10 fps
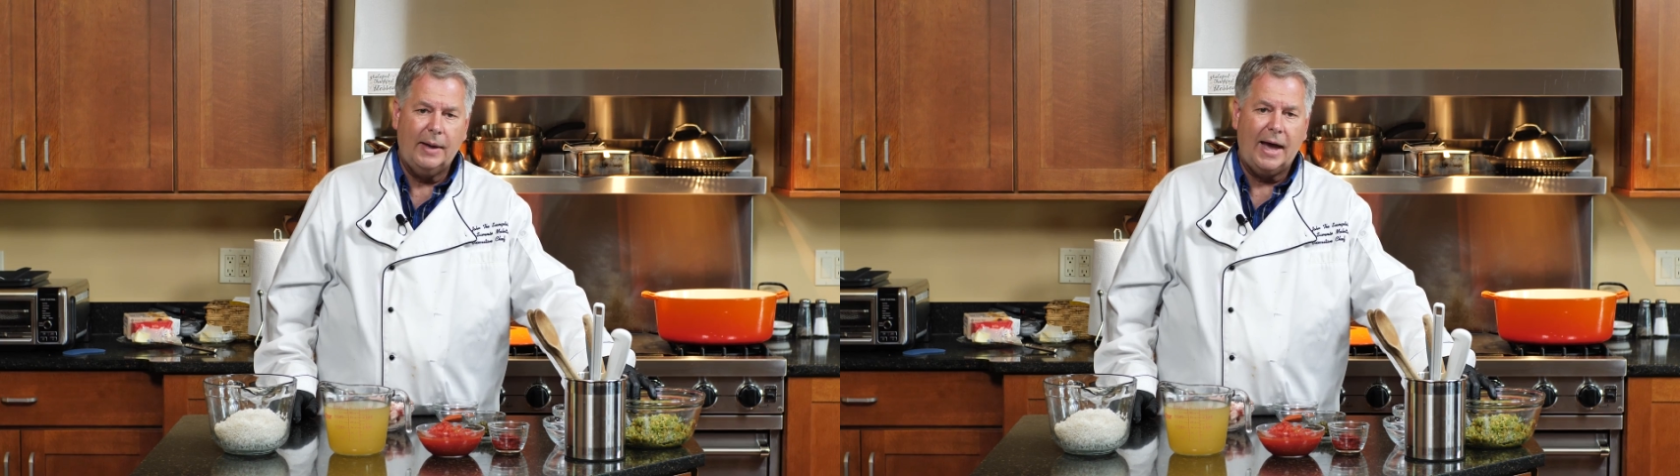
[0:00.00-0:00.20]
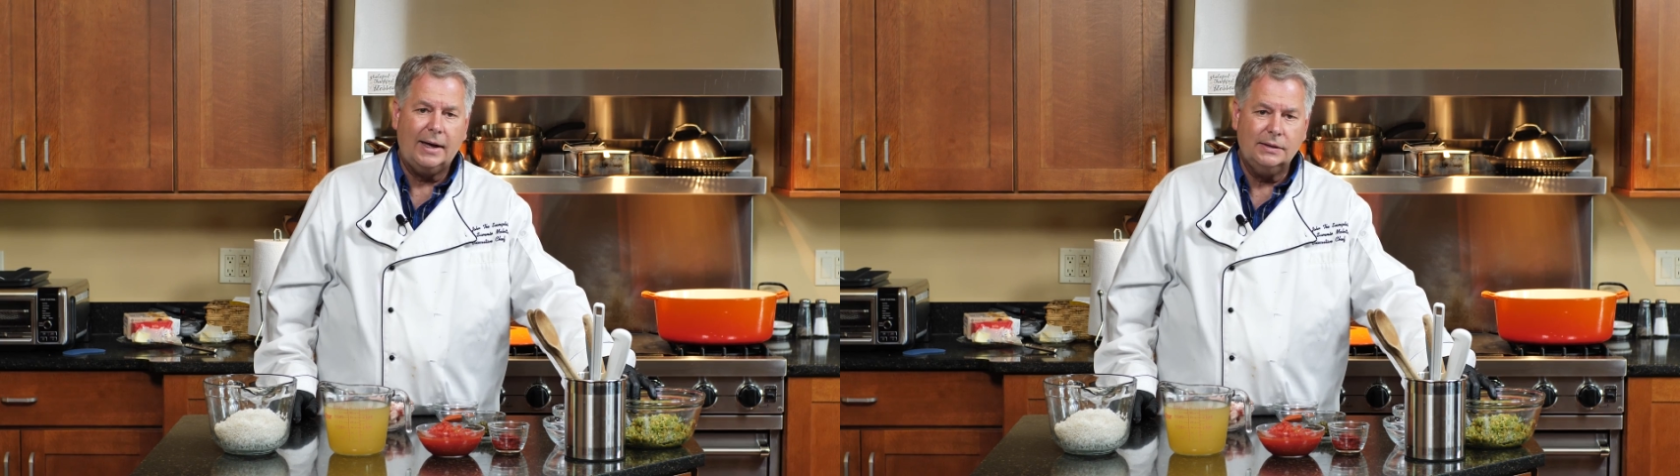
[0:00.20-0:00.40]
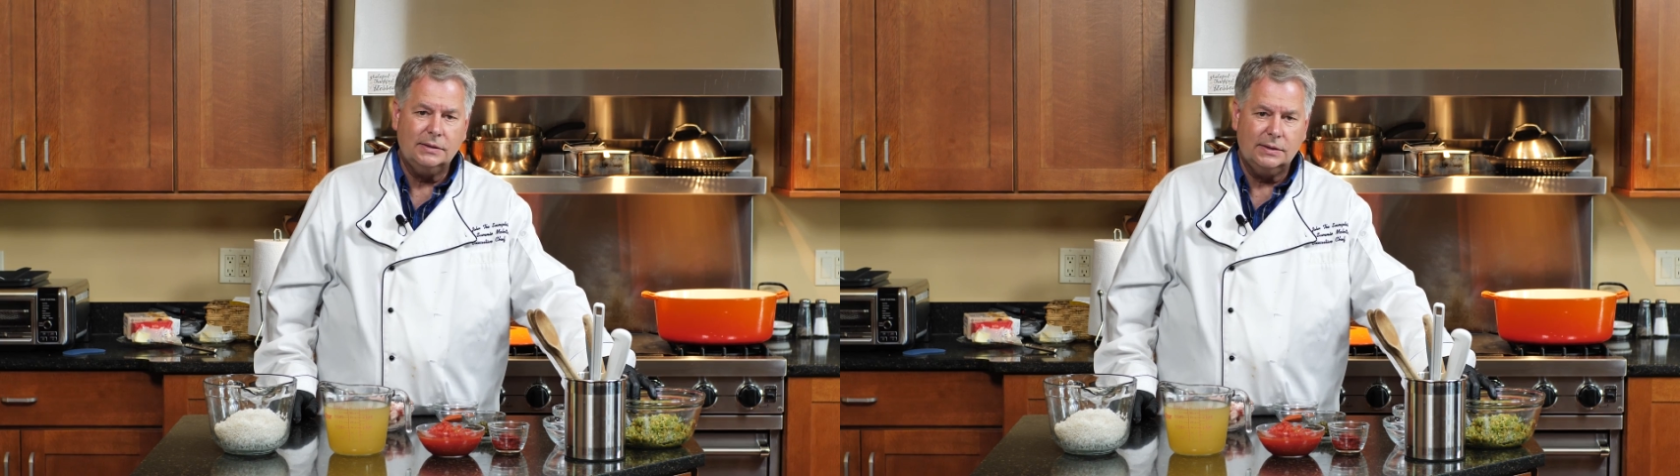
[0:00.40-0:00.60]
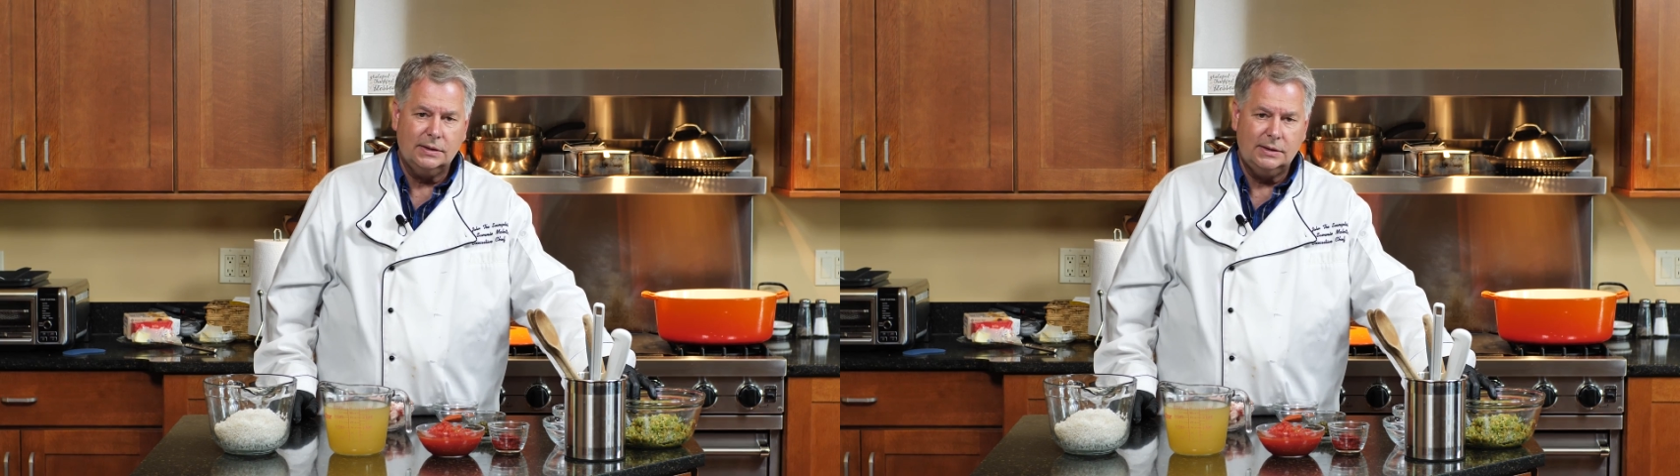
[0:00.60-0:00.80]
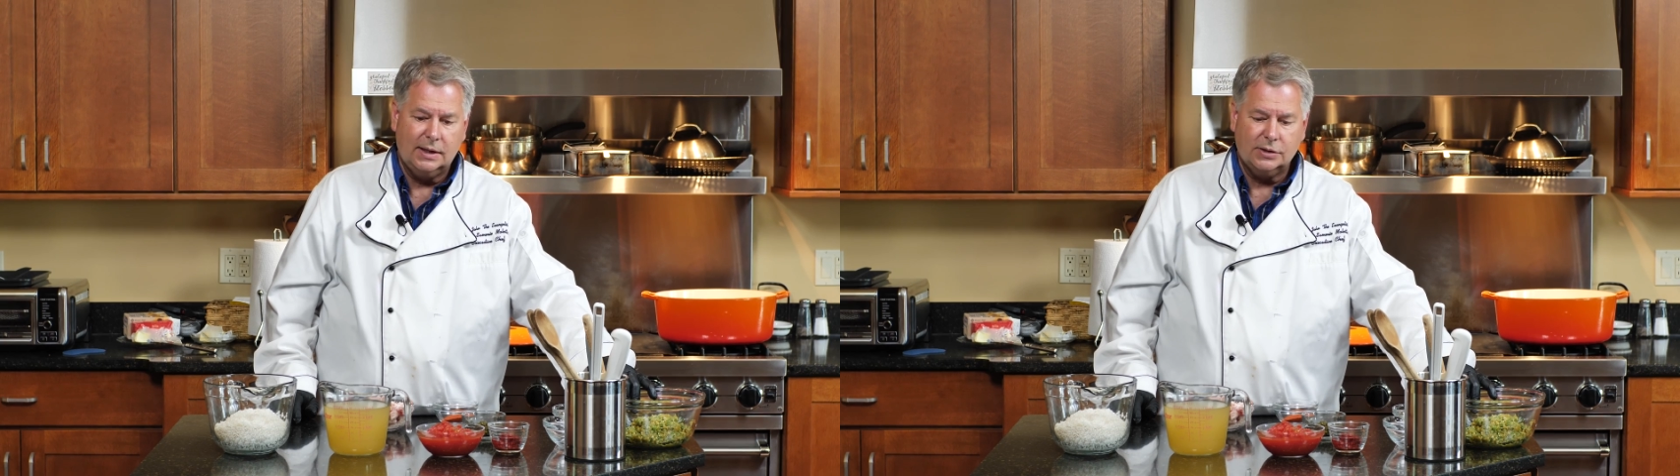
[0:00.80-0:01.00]
back into
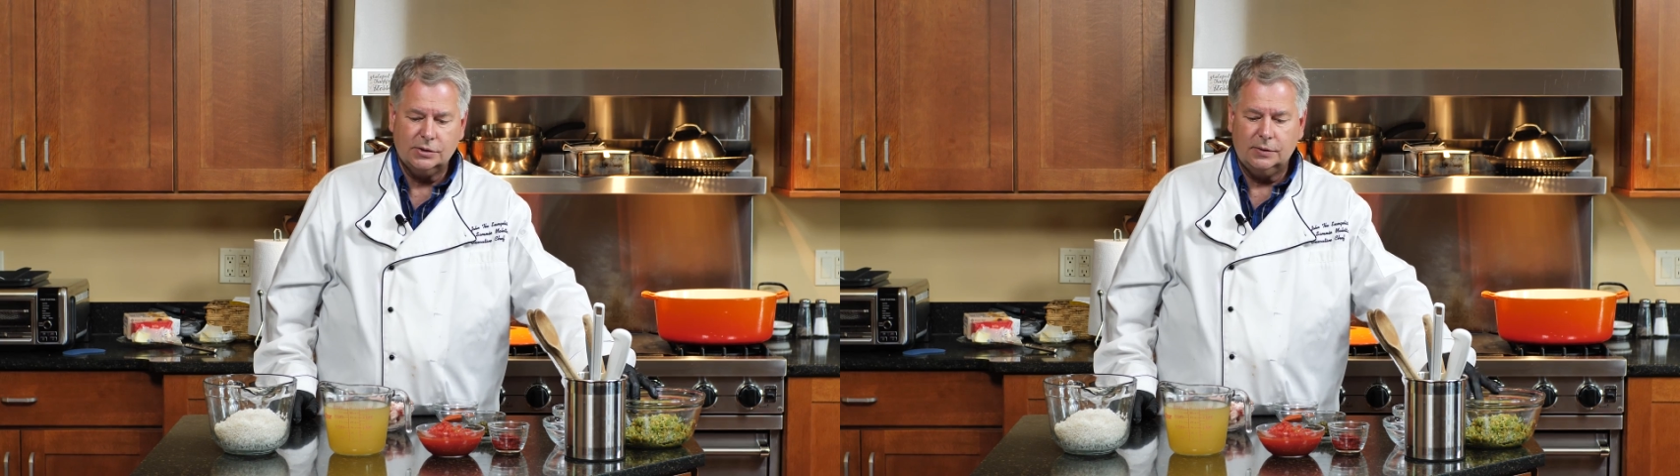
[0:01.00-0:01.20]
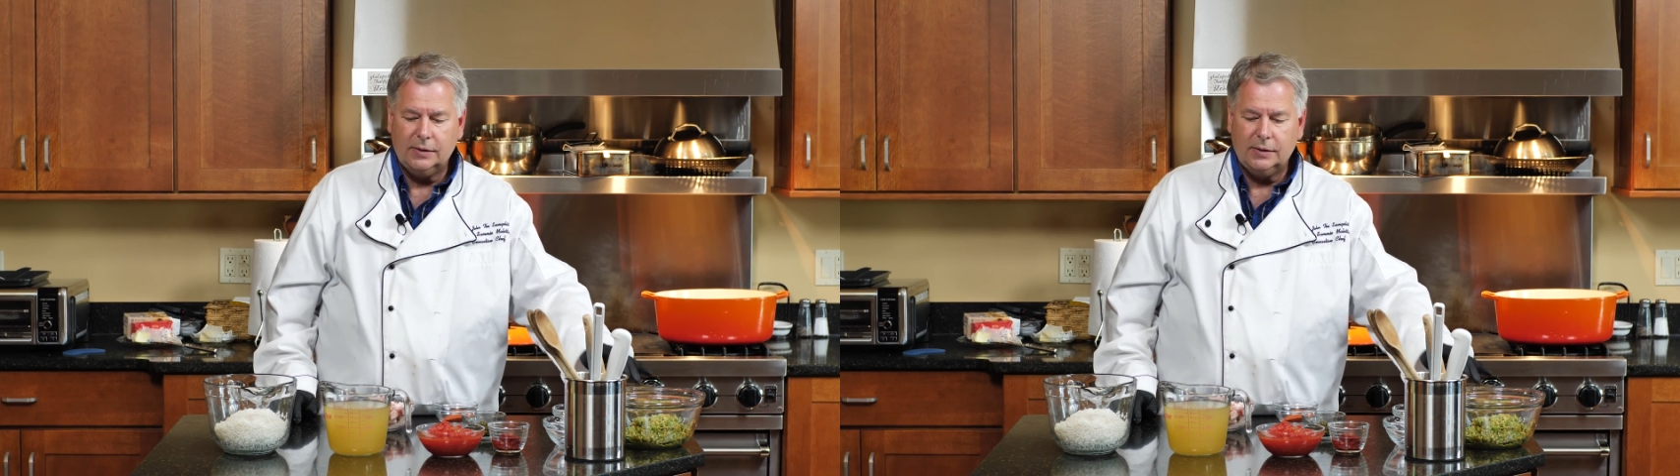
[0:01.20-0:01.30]
the dish.